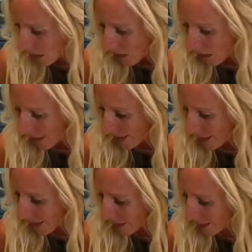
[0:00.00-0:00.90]
It's
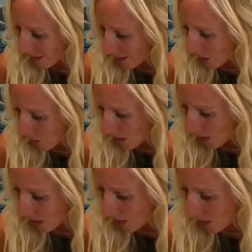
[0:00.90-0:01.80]
all a learning
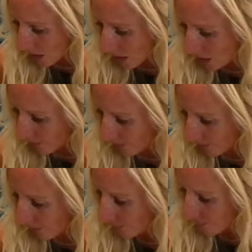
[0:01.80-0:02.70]
process, y'all.
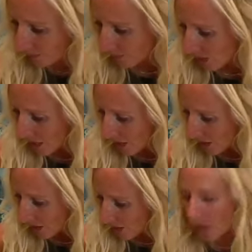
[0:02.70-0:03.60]

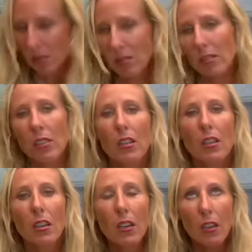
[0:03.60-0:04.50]
This is, I
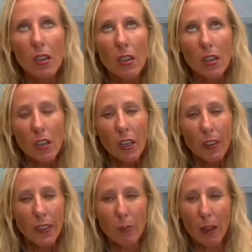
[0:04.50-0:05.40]

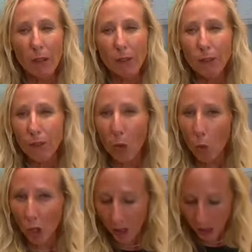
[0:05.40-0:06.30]
think, my
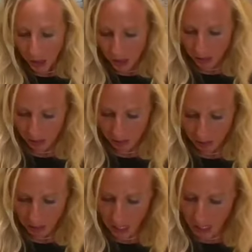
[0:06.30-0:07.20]
4th
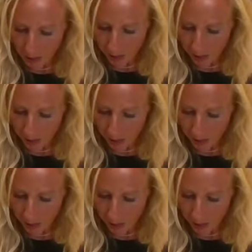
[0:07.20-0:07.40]
live.